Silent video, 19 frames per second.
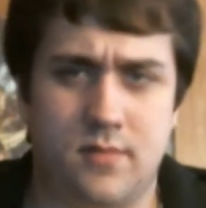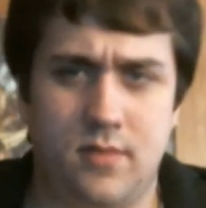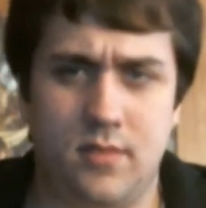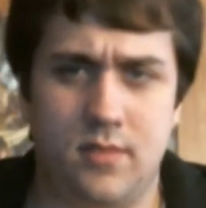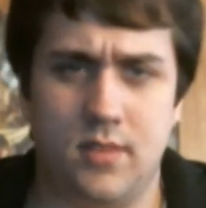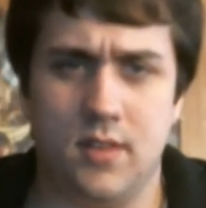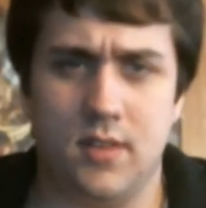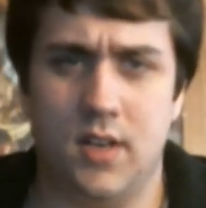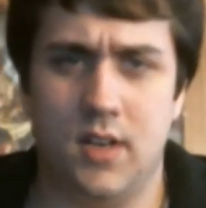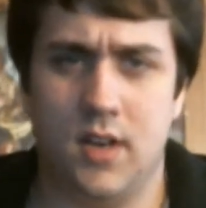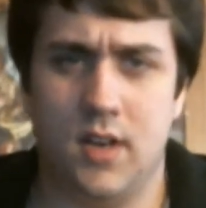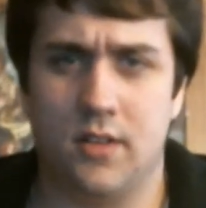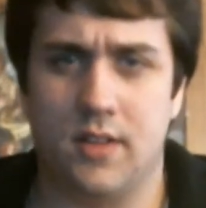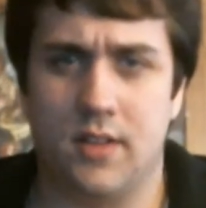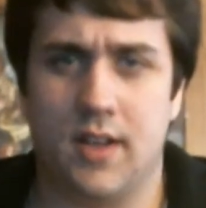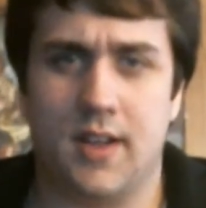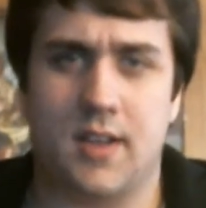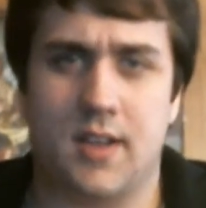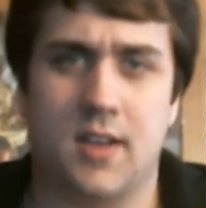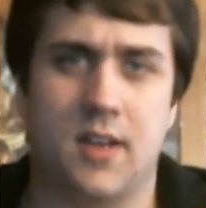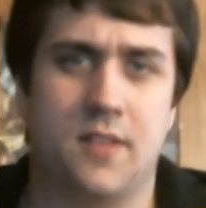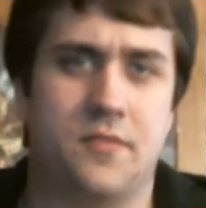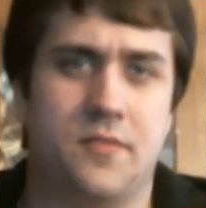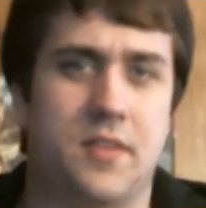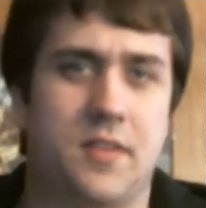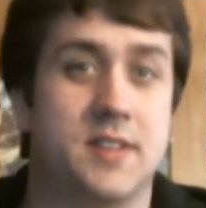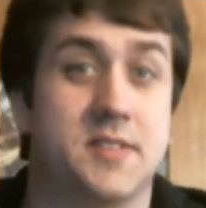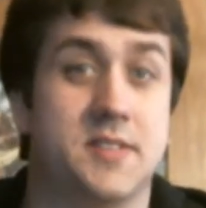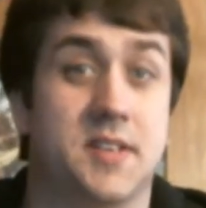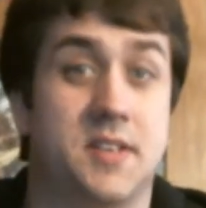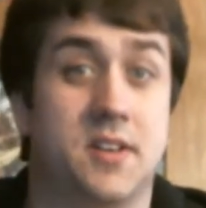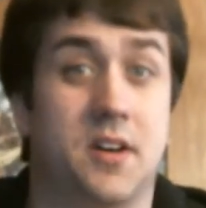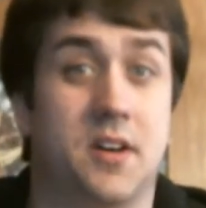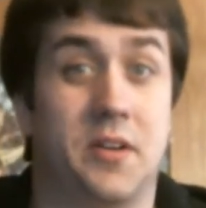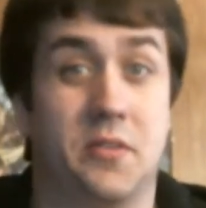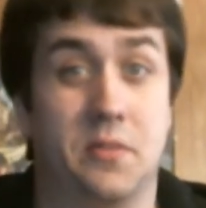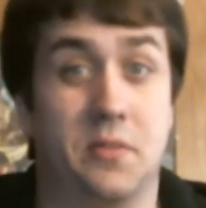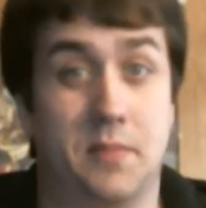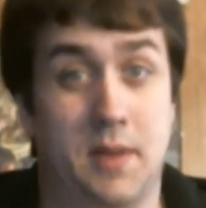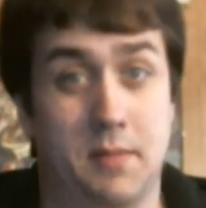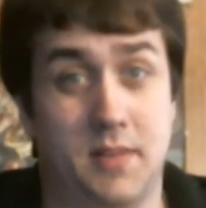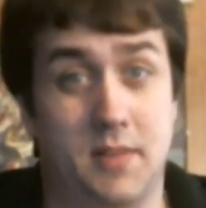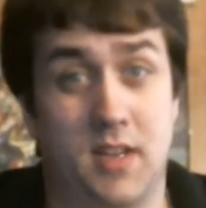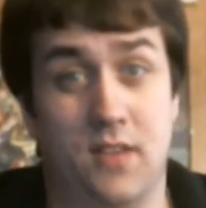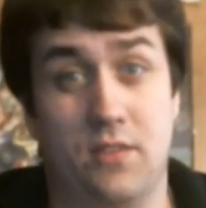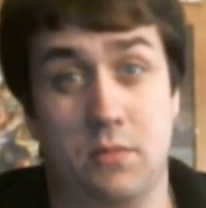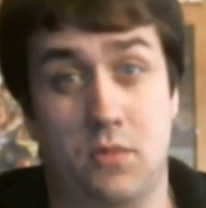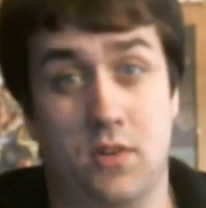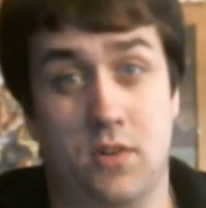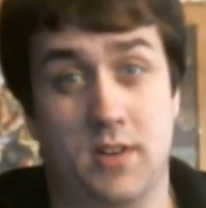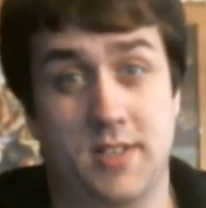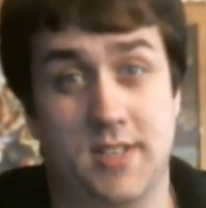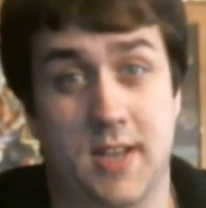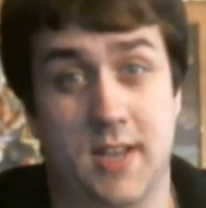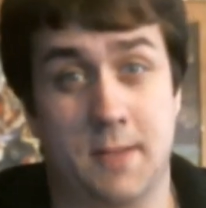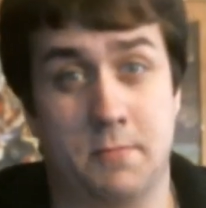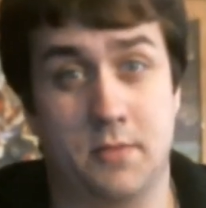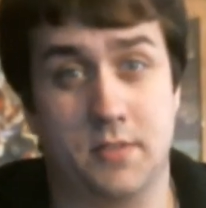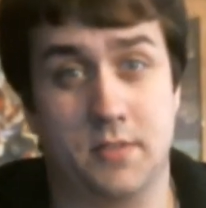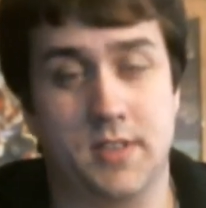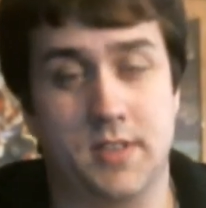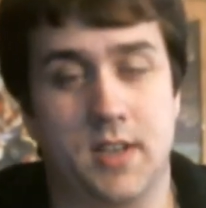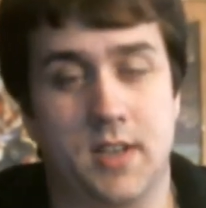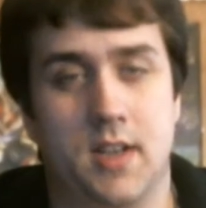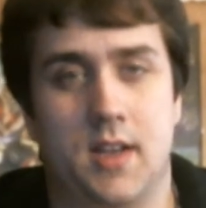you know, like, fans like Donald will be able to give you more examples,